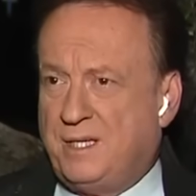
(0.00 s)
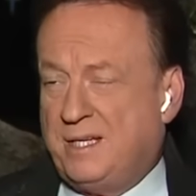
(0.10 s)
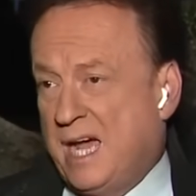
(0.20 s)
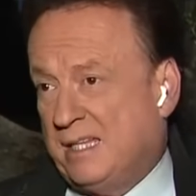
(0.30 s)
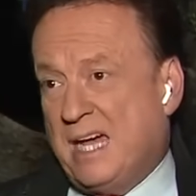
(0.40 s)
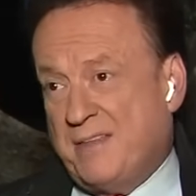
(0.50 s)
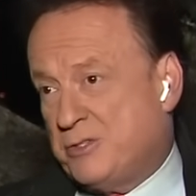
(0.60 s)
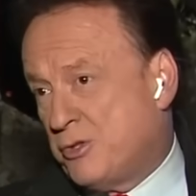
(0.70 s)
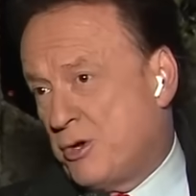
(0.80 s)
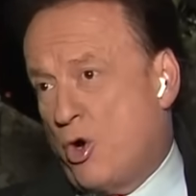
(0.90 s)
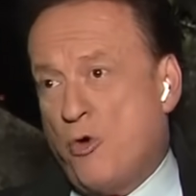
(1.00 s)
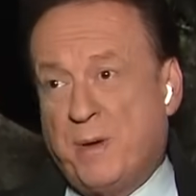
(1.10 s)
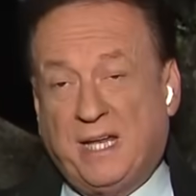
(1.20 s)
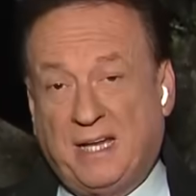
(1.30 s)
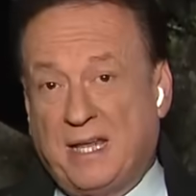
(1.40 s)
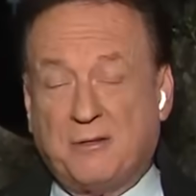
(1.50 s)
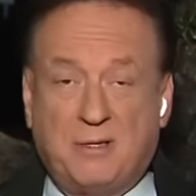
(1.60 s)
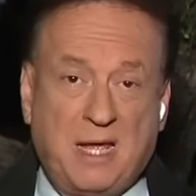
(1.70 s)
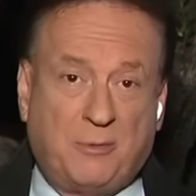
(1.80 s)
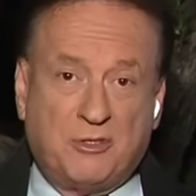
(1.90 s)
Now, live, that's what they're hoping.
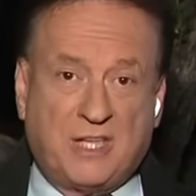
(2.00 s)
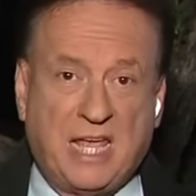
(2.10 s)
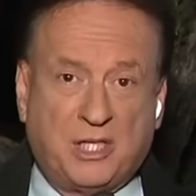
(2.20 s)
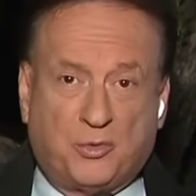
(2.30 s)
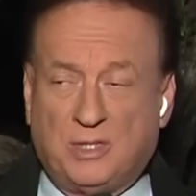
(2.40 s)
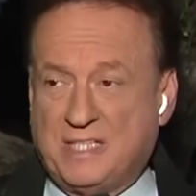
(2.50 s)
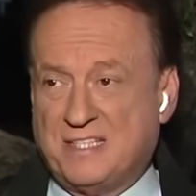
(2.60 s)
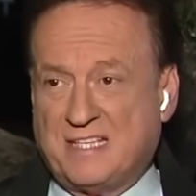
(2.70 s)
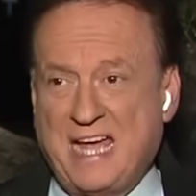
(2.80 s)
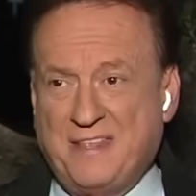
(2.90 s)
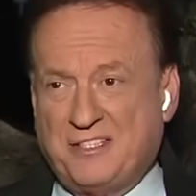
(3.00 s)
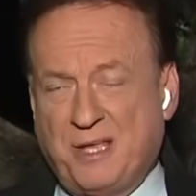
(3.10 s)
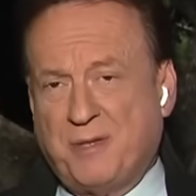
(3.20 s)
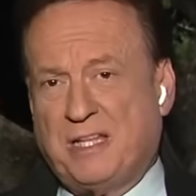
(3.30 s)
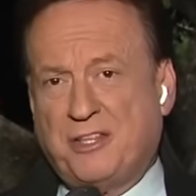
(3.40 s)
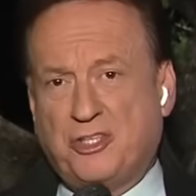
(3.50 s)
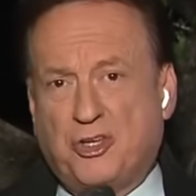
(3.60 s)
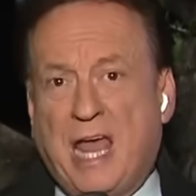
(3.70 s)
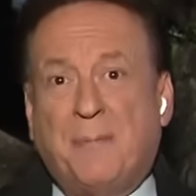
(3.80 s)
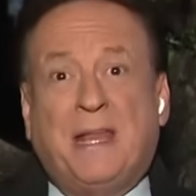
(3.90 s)
Another neighbor saying it's really a sign that something like this
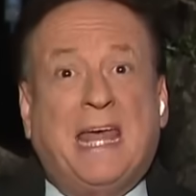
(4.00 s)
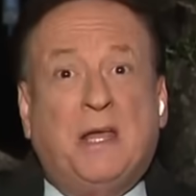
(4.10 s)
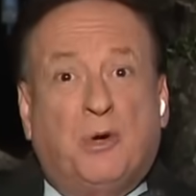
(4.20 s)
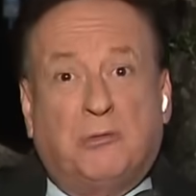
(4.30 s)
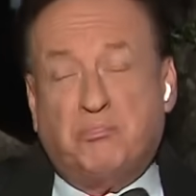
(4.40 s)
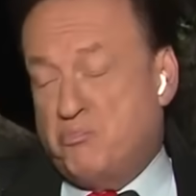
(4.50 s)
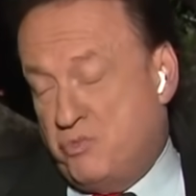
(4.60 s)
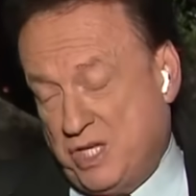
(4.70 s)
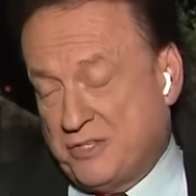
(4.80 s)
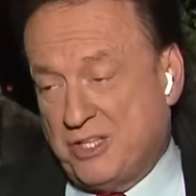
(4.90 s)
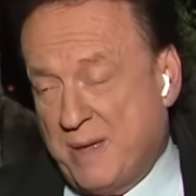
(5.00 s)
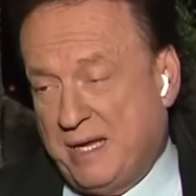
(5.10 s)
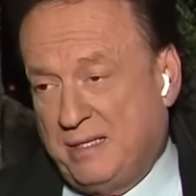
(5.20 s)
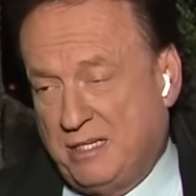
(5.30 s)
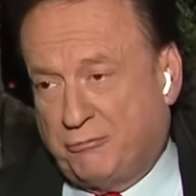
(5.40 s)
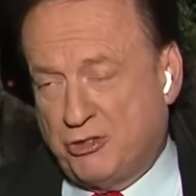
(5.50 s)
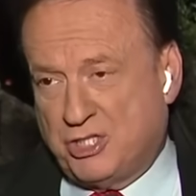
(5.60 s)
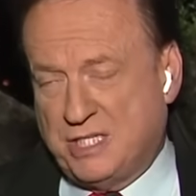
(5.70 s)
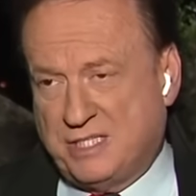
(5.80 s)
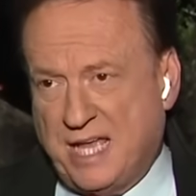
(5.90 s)
could happen anywhere. Doesn't make a difference,
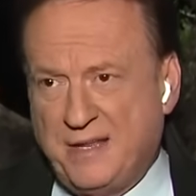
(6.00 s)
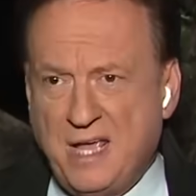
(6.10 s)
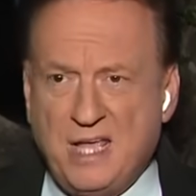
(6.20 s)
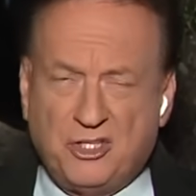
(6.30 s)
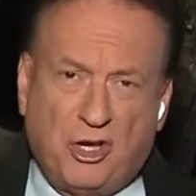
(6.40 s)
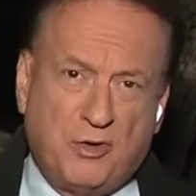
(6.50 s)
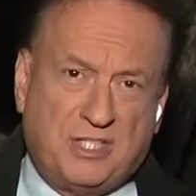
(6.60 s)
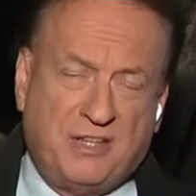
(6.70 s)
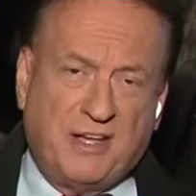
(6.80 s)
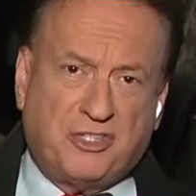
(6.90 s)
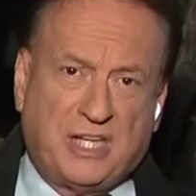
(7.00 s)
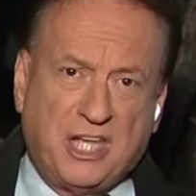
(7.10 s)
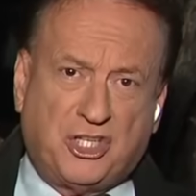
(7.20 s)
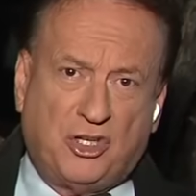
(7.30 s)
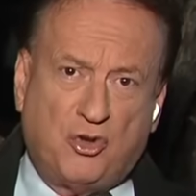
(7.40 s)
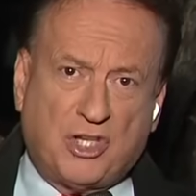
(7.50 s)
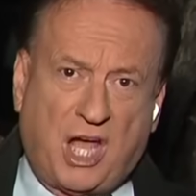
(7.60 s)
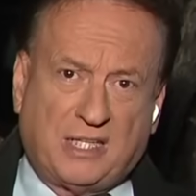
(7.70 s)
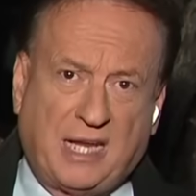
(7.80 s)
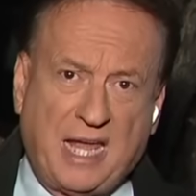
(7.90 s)
she said. So as the investigation goes
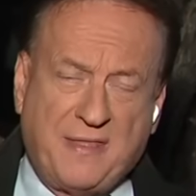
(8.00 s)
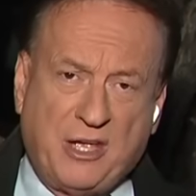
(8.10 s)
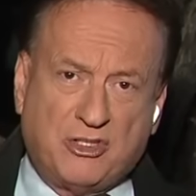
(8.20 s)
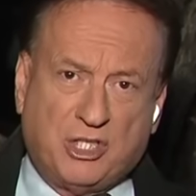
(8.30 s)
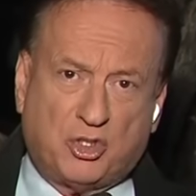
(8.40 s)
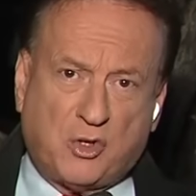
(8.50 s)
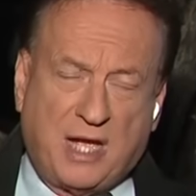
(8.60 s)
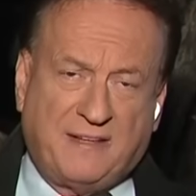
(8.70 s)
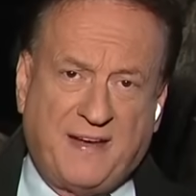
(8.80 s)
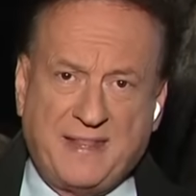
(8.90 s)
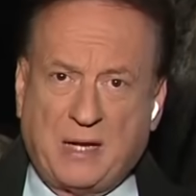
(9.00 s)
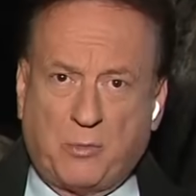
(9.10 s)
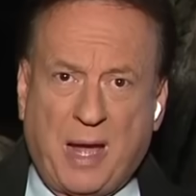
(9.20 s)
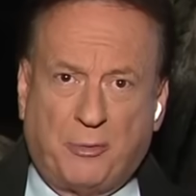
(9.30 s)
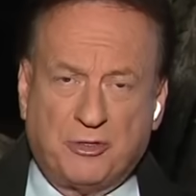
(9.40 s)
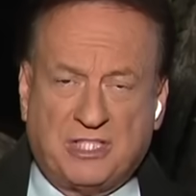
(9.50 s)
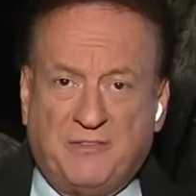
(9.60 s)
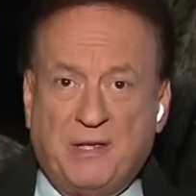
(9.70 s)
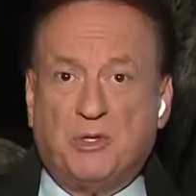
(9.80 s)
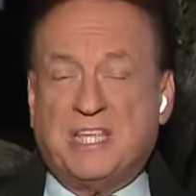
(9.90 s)
on tonight, they are still trying to find that robber to
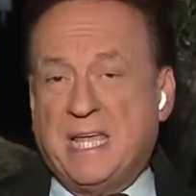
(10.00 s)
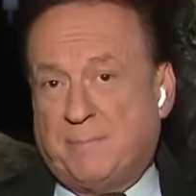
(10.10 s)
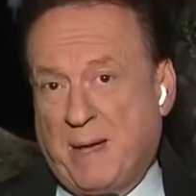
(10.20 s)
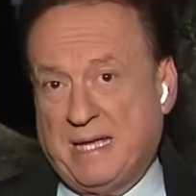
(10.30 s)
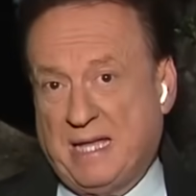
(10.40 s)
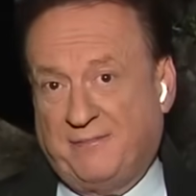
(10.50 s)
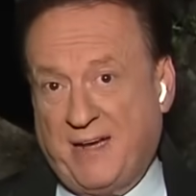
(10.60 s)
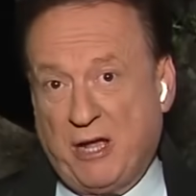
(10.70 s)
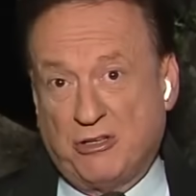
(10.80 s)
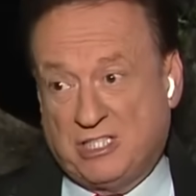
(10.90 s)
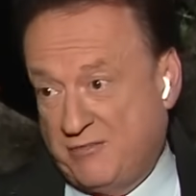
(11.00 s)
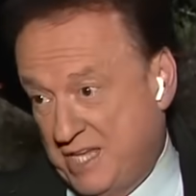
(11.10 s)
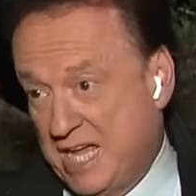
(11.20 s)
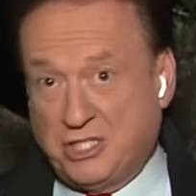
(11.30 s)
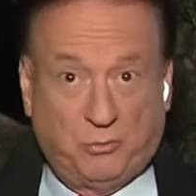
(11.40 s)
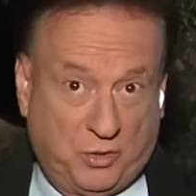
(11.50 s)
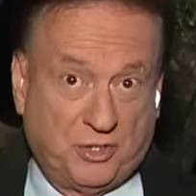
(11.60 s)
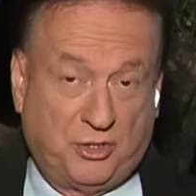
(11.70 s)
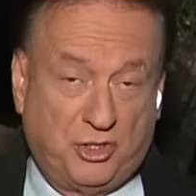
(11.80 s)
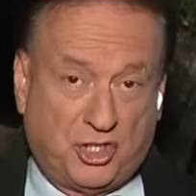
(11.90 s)
see if he was hit by gunfire, to see if the agent
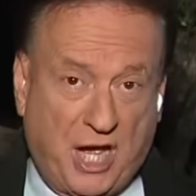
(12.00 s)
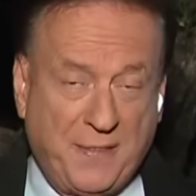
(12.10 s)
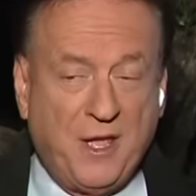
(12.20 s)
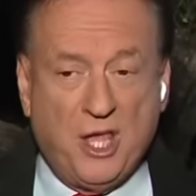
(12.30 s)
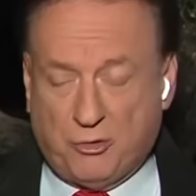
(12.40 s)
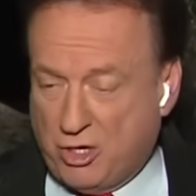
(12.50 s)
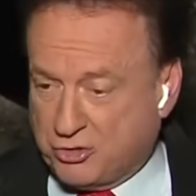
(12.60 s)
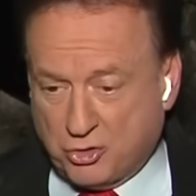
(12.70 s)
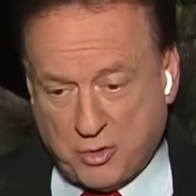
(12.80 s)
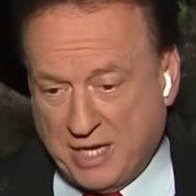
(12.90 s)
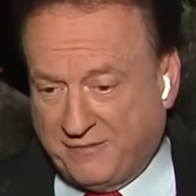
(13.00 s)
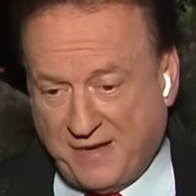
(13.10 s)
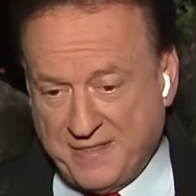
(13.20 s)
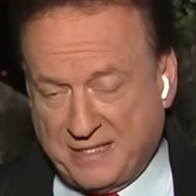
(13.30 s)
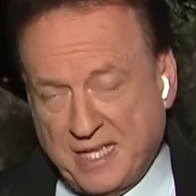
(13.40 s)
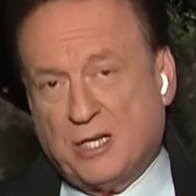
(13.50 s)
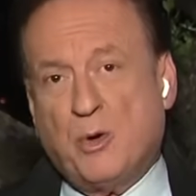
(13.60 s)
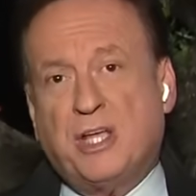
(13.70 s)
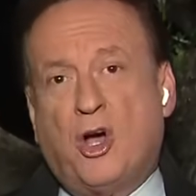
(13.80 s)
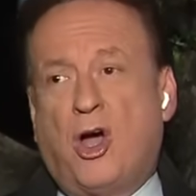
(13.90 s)
was a good shot. They're also trying to find that
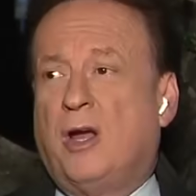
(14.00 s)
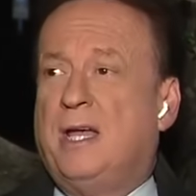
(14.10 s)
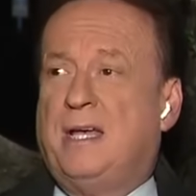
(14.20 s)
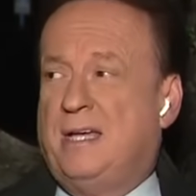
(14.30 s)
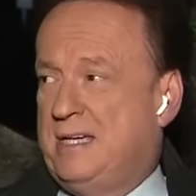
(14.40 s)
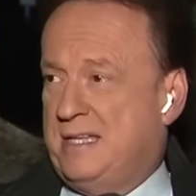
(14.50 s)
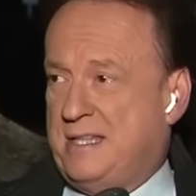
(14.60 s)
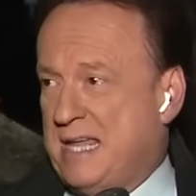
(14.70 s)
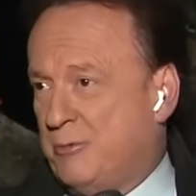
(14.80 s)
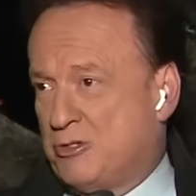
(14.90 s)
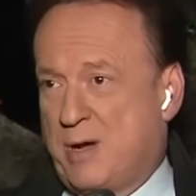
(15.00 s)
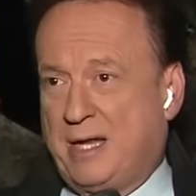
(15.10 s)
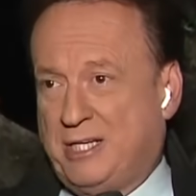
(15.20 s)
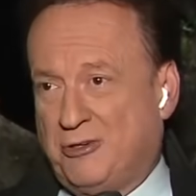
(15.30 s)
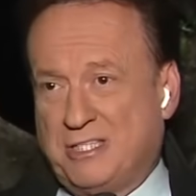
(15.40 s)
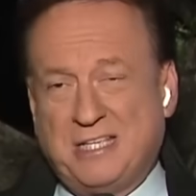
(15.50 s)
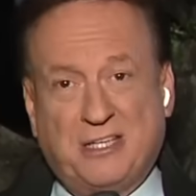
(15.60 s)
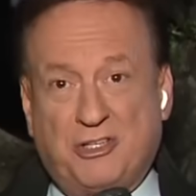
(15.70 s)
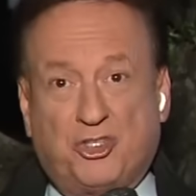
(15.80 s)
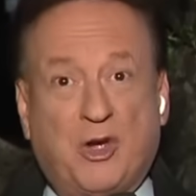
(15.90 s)
getaway car. And the neighbors around here, as they
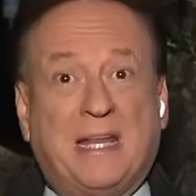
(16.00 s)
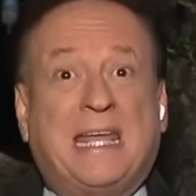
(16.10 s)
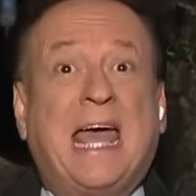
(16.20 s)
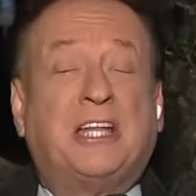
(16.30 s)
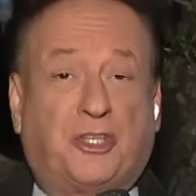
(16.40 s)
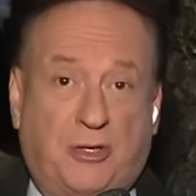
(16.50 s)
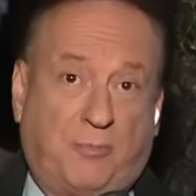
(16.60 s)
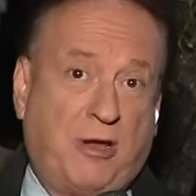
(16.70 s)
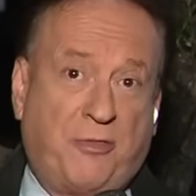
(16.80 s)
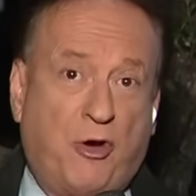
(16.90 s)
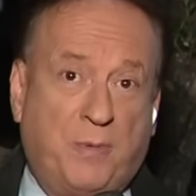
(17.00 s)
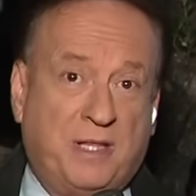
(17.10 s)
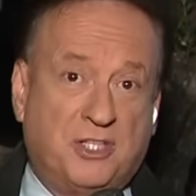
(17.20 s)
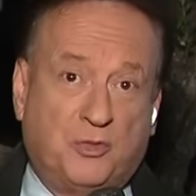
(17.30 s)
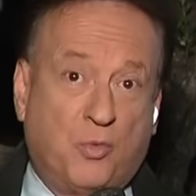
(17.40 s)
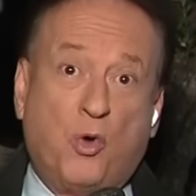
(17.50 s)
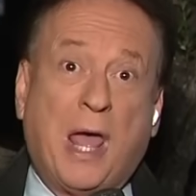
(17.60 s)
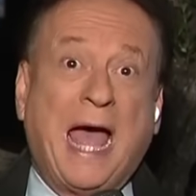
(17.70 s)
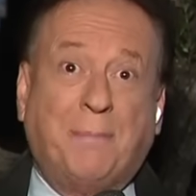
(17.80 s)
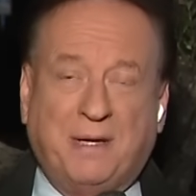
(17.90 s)
say, just trying to catch their breath, hoping this
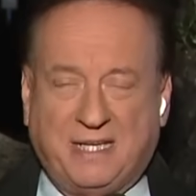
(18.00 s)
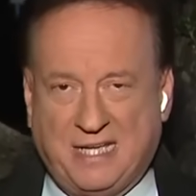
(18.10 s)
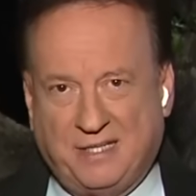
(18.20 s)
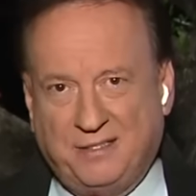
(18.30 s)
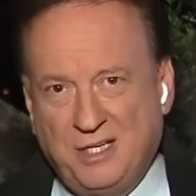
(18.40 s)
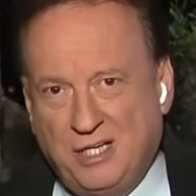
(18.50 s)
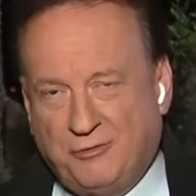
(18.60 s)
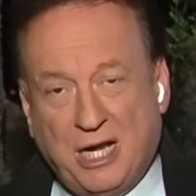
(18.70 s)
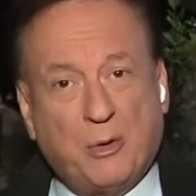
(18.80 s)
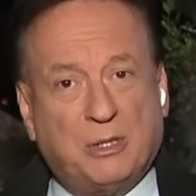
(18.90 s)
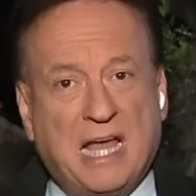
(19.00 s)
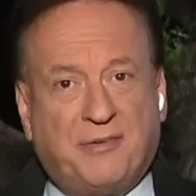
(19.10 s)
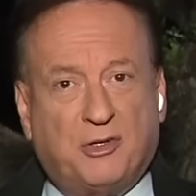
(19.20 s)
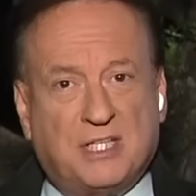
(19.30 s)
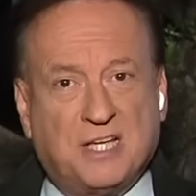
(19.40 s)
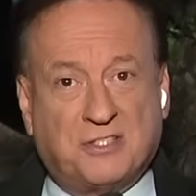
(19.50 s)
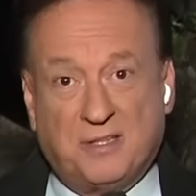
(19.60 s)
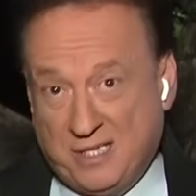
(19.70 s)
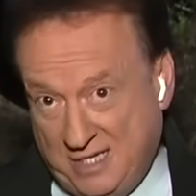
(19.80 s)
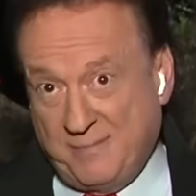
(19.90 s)
won't happen again. For now, we're live here in
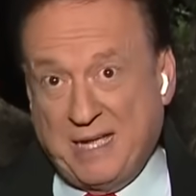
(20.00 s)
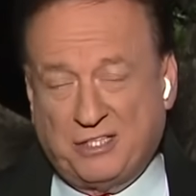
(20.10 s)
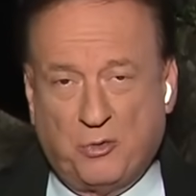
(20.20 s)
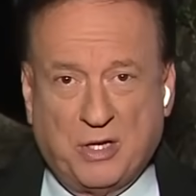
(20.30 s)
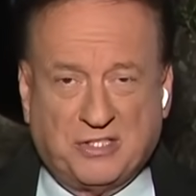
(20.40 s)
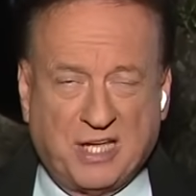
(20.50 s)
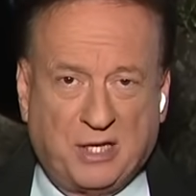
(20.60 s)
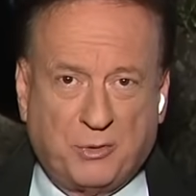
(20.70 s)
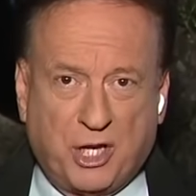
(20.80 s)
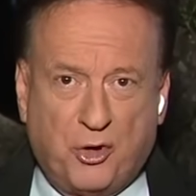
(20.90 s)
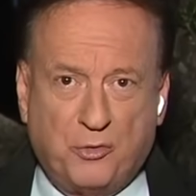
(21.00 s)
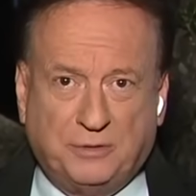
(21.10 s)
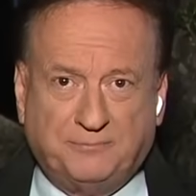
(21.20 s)
Tustin. Back to the west side we go.